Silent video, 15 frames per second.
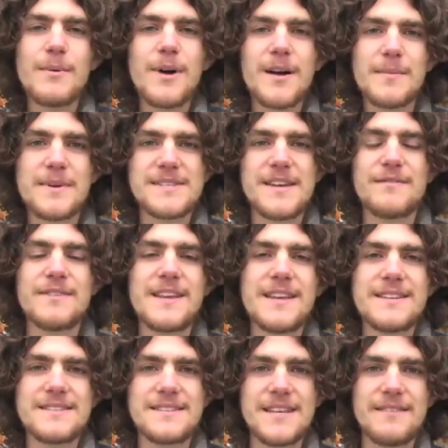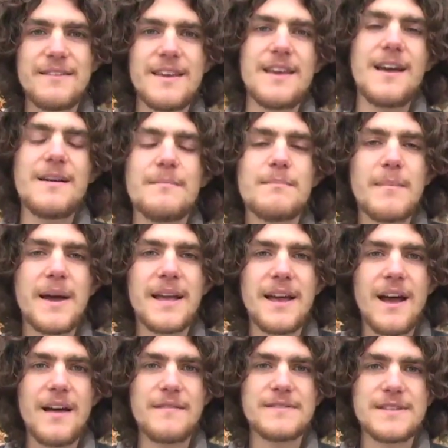welcome to Seven Days T V. I'm Mike
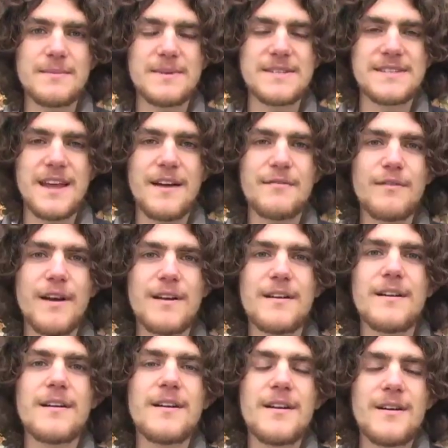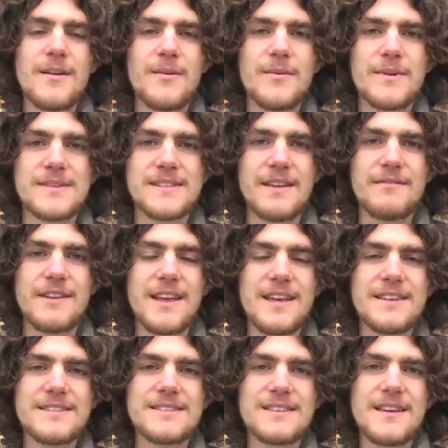Ives. I'm a staff writer with Seven
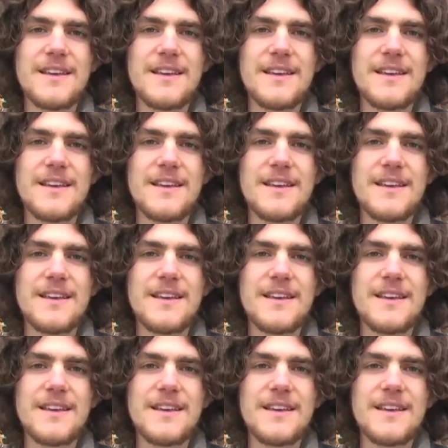Days.